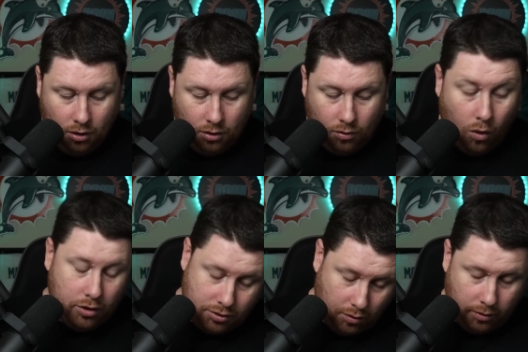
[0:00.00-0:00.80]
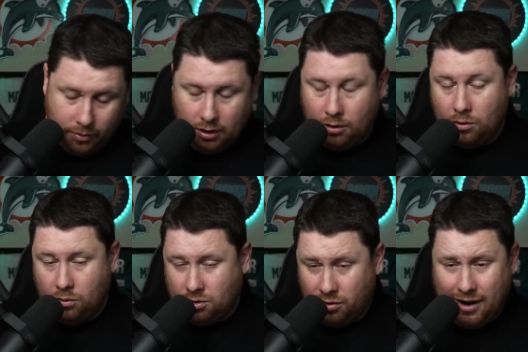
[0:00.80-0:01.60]
or Sorbert,
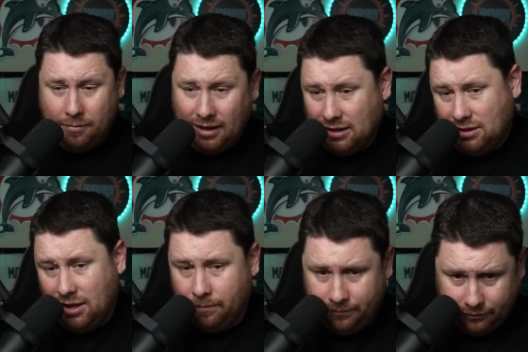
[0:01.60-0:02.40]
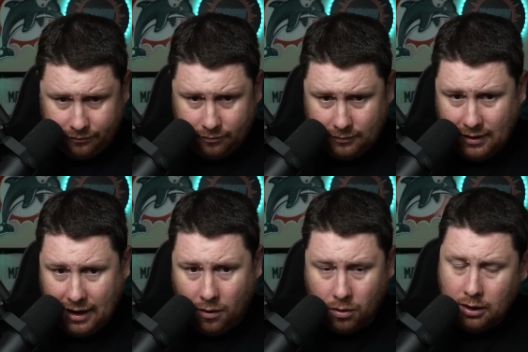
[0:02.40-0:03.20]
who's trying to make the team.
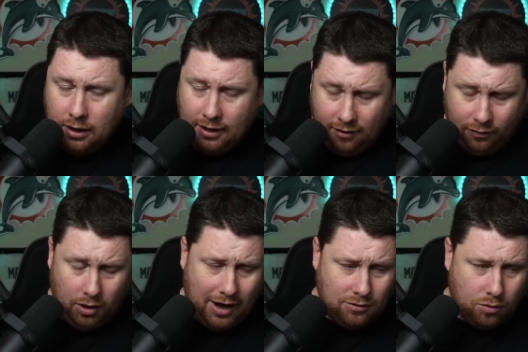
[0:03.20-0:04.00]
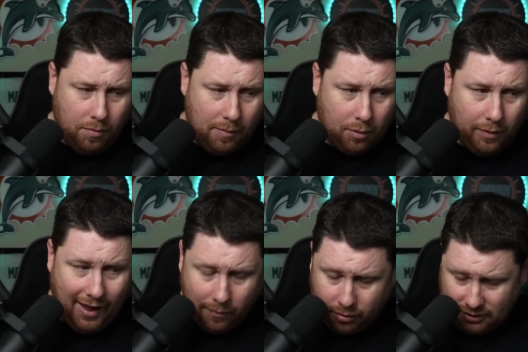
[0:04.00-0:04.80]
Now, if you guys remember what
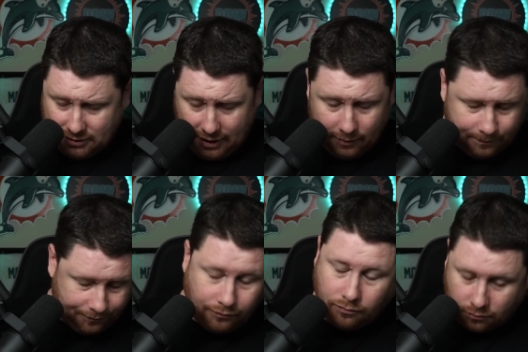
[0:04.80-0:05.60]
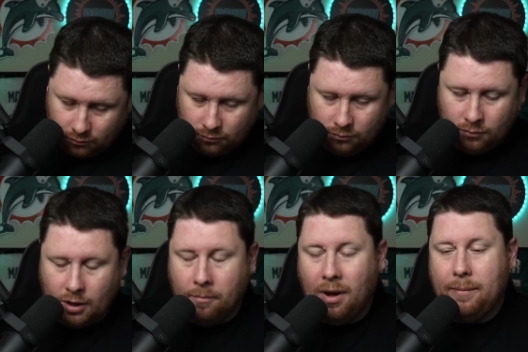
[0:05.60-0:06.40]
Embree said,
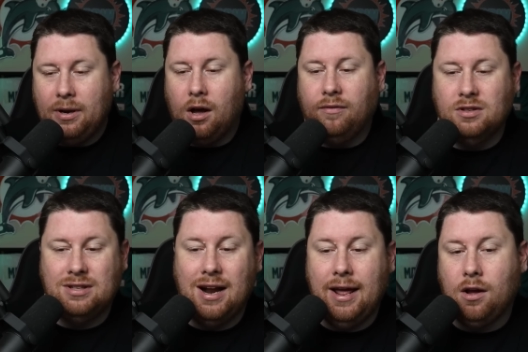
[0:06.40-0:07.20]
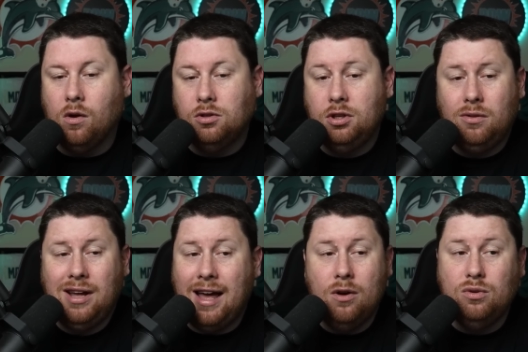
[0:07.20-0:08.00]
Miami Dolphins tight end coach, the only
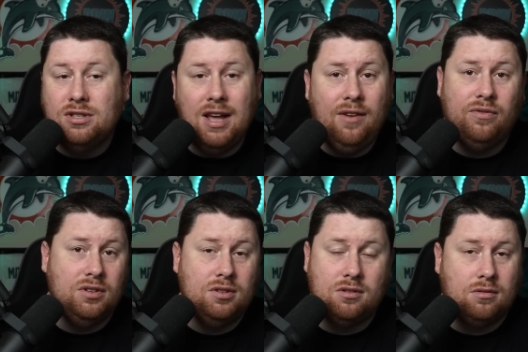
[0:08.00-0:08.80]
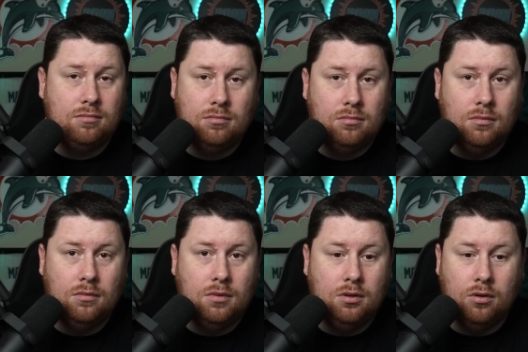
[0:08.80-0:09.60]
guy who's safe is
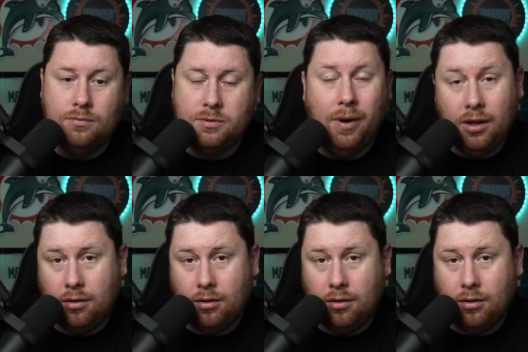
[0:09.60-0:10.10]
Durham Smythe.